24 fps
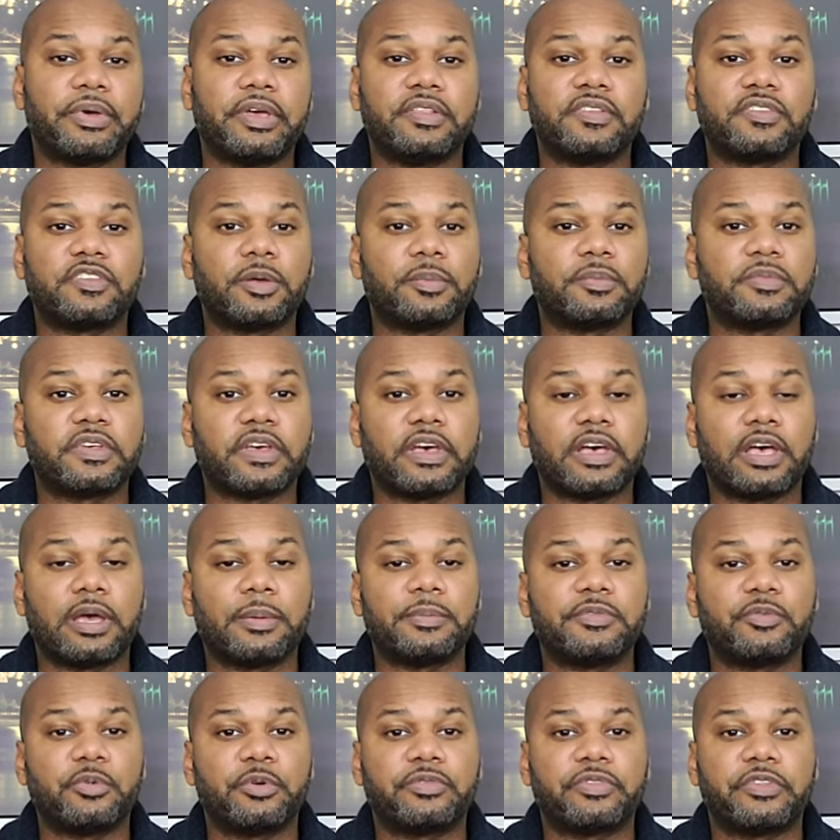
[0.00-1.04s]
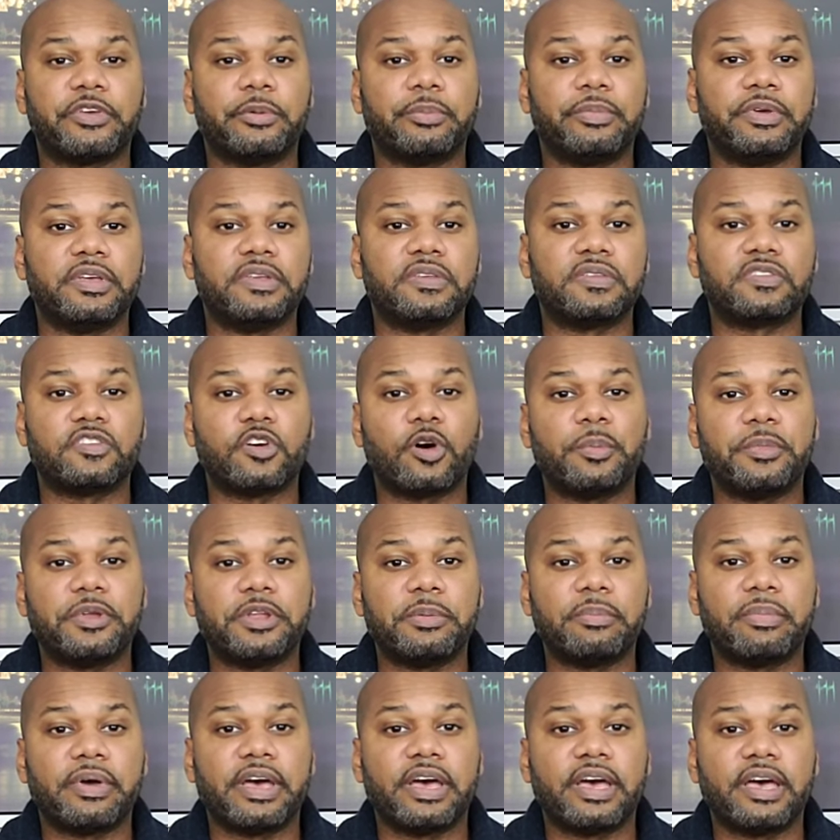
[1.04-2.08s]
And sometimes with there being so
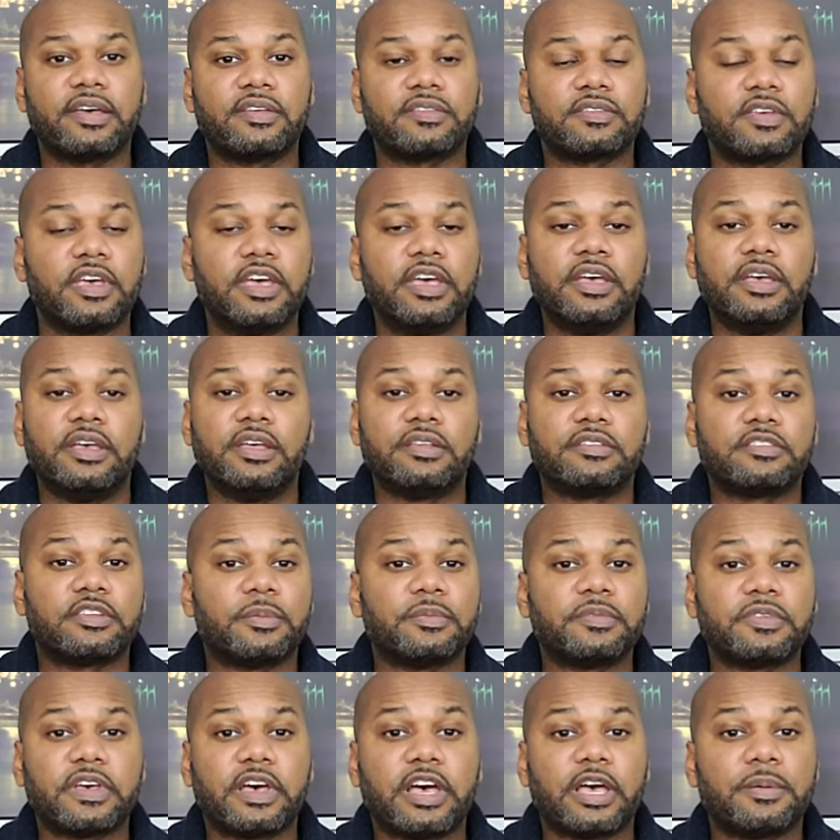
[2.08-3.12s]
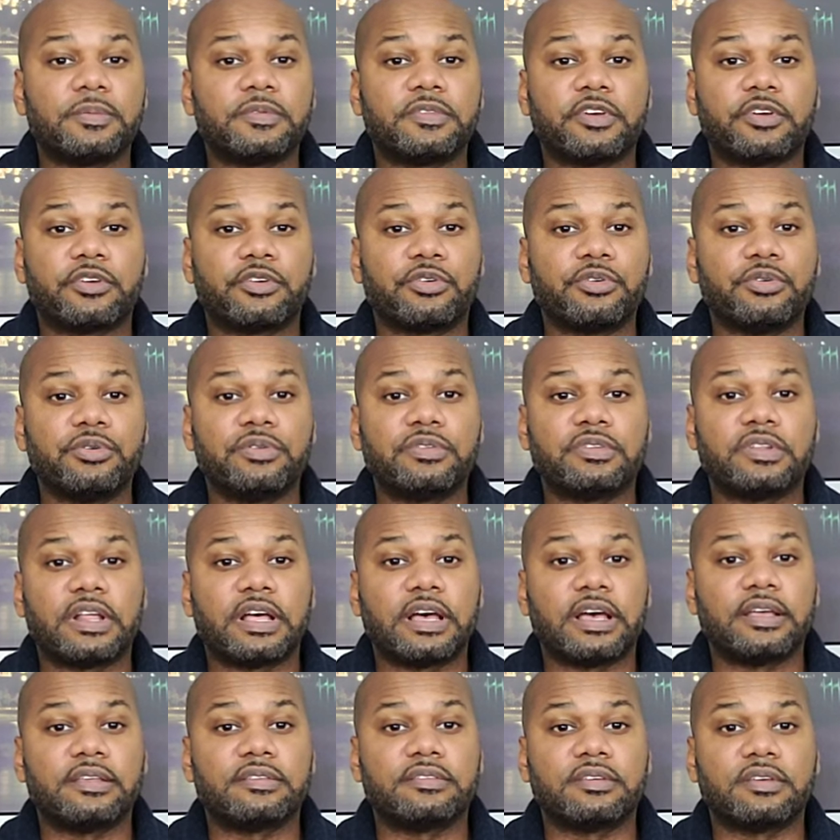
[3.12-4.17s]
many bags, sometimes the cruise
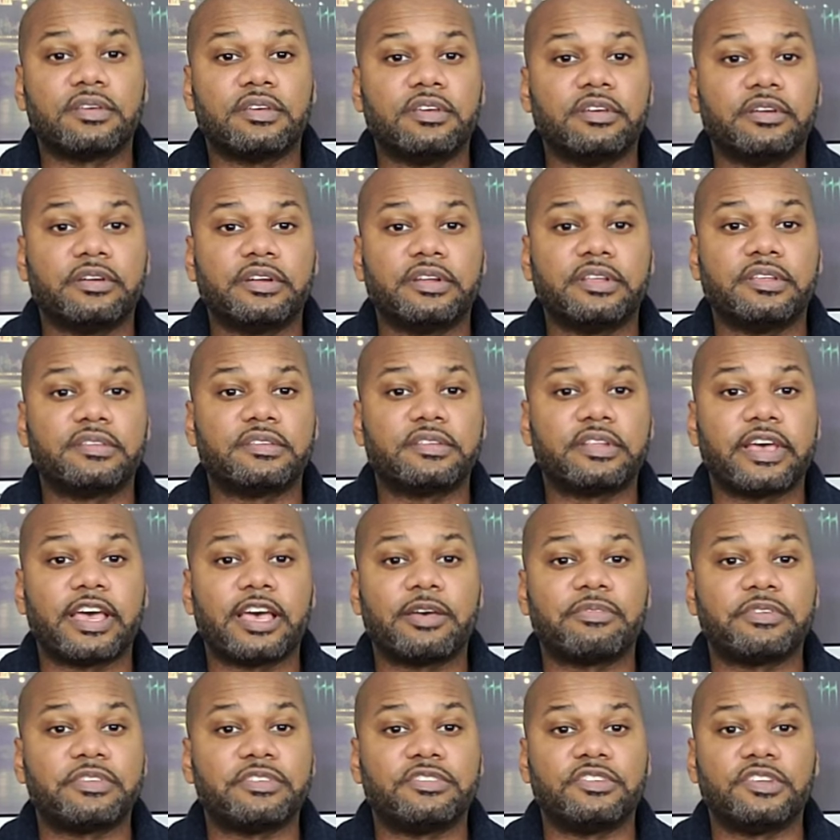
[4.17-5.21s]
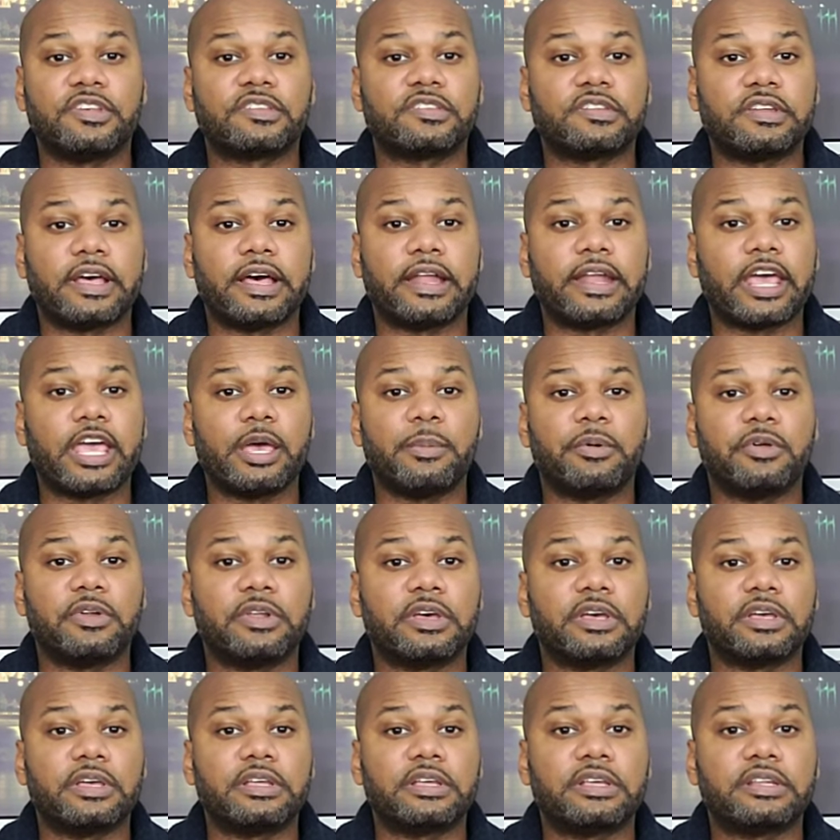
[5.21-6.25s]
line security staff is just not able
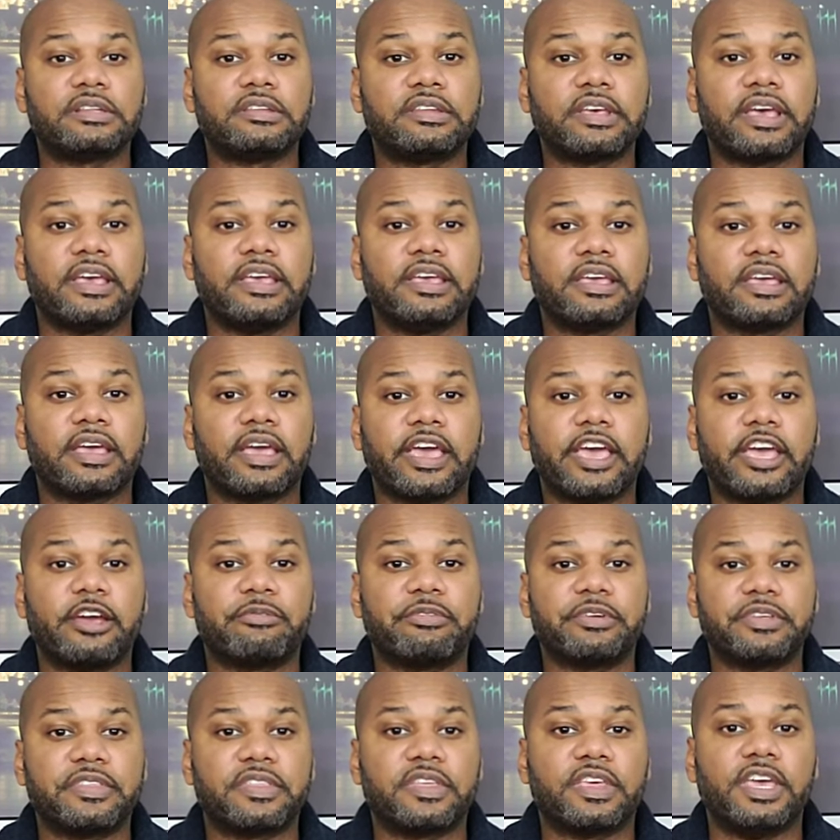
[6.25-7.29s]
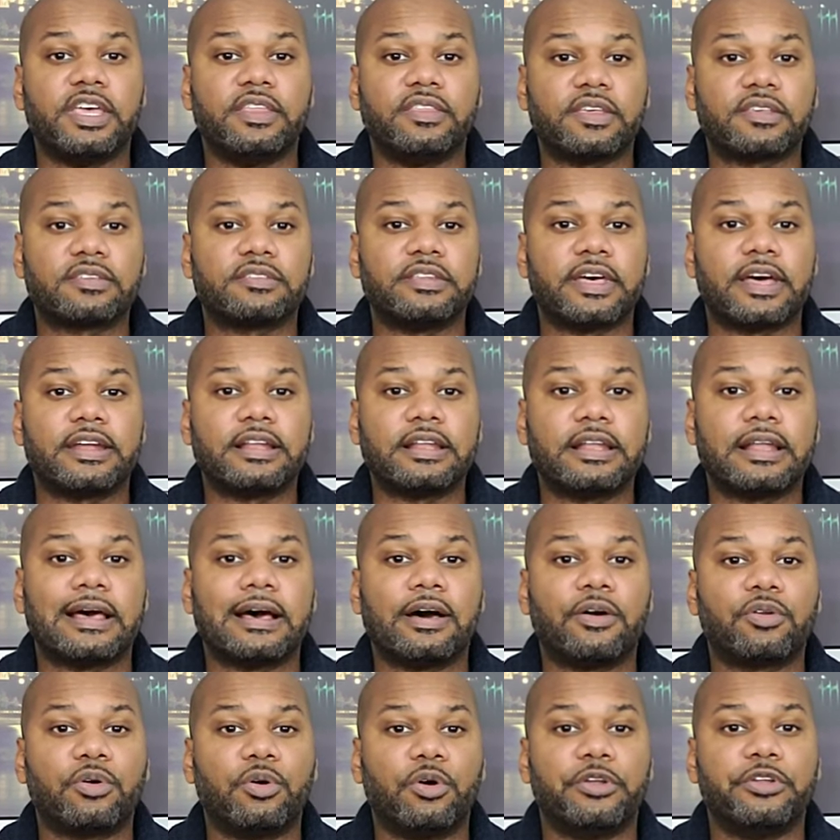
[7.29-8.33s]
to take everything that's not
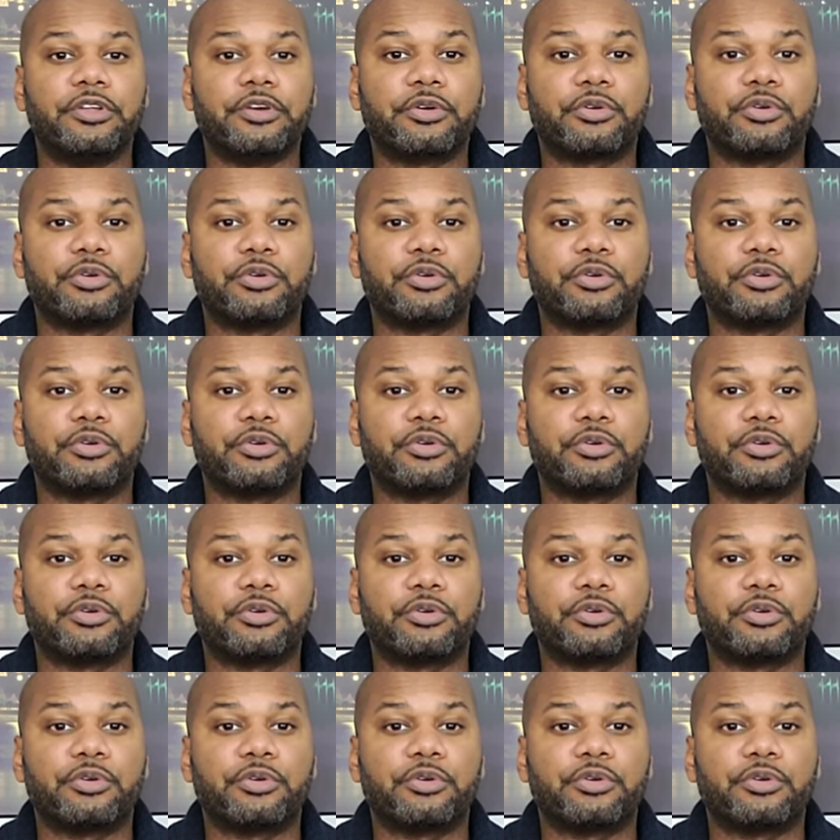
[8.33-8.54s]
allowed on the